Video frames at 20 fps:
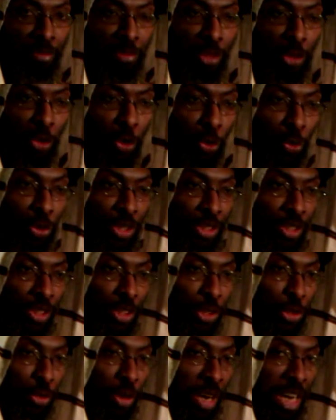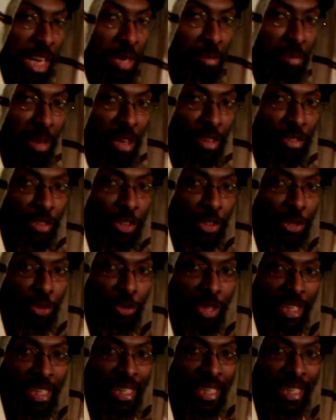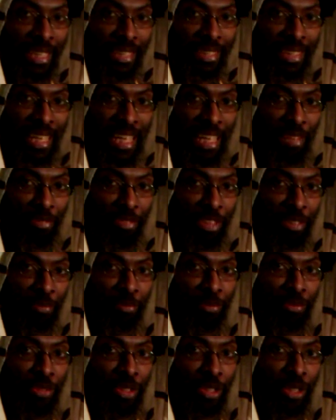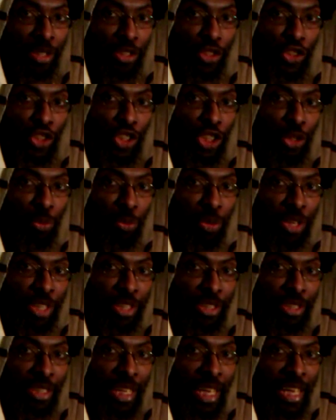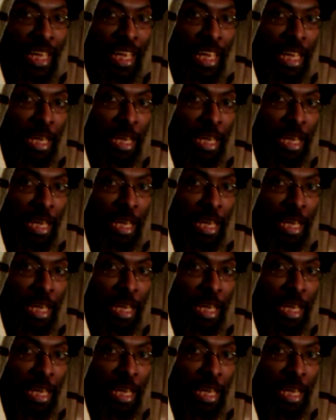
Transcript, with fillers: who was the grandmother of great King David, she was a